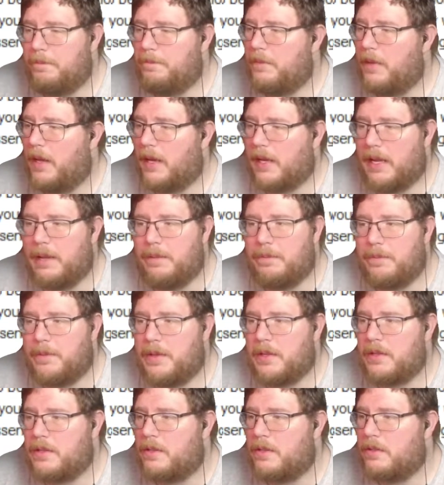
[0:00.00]
Again,
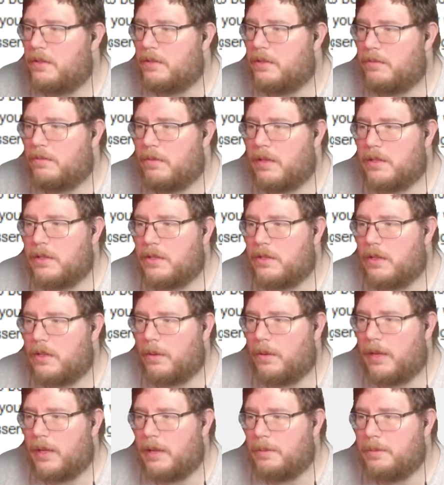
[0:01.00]
this is
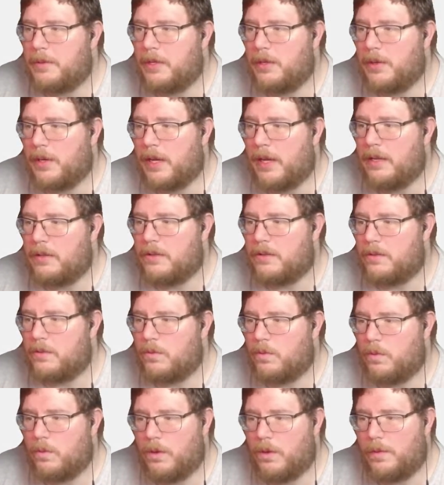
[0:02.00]
totally up to you guys.
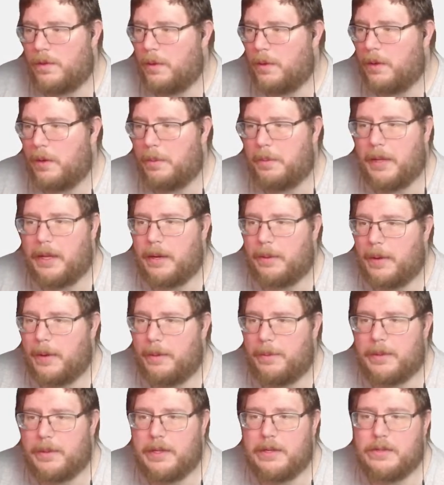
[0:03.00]
If you want to play
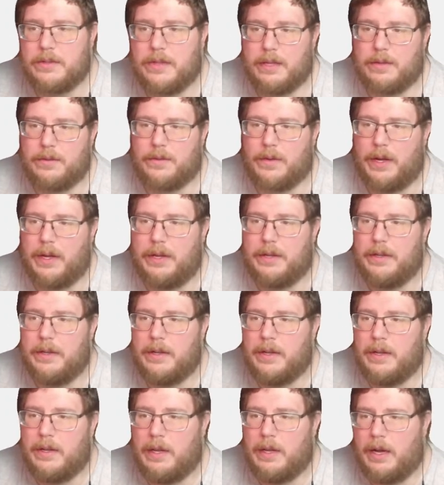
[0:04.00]
around with this, that's fine.
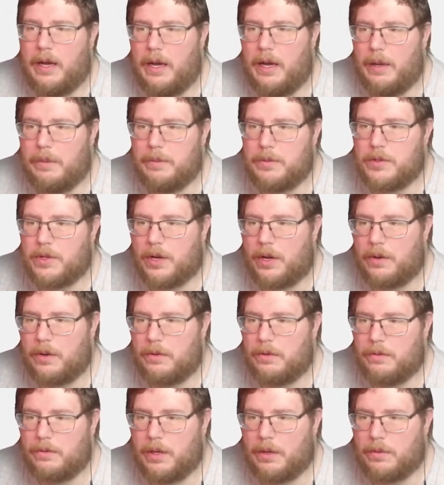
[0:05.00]

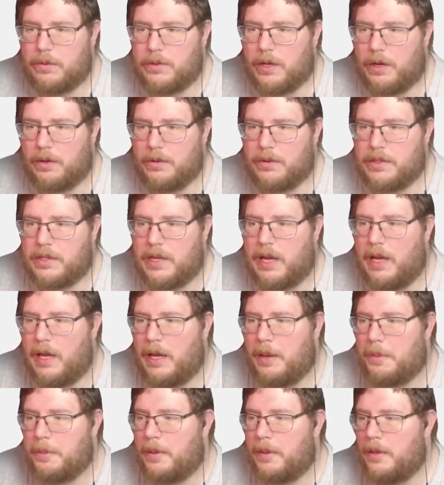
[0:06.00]
Start, start and
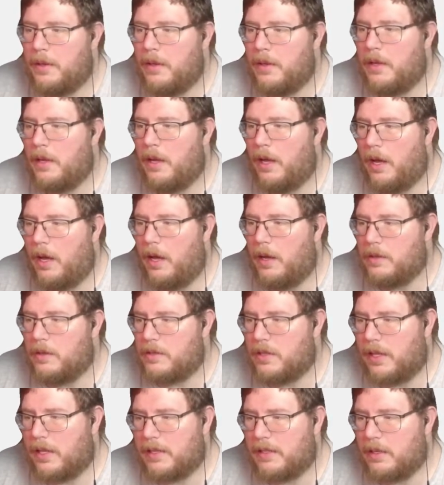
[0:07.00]
stop,
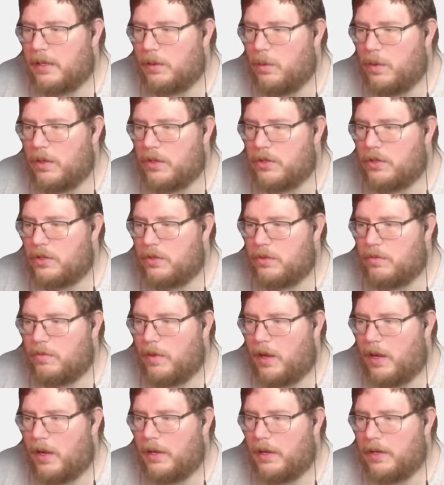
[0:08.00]
selecting which
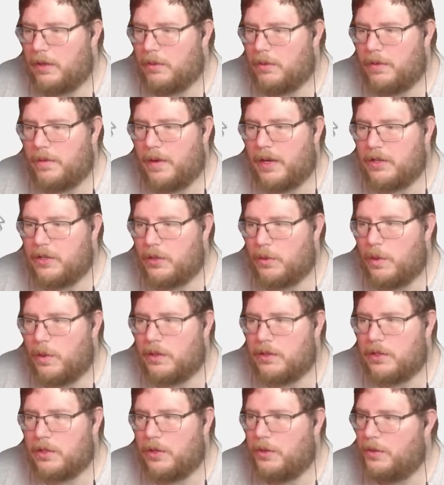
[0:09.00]
audio device you
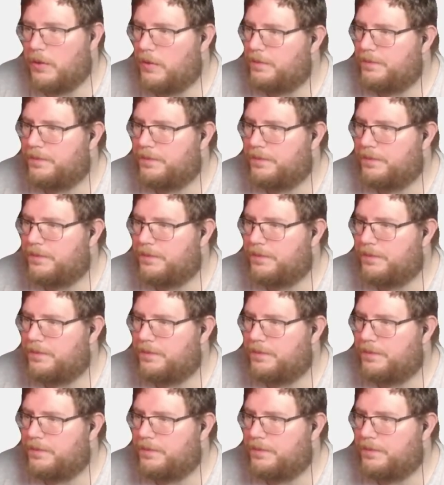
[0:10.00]
want to,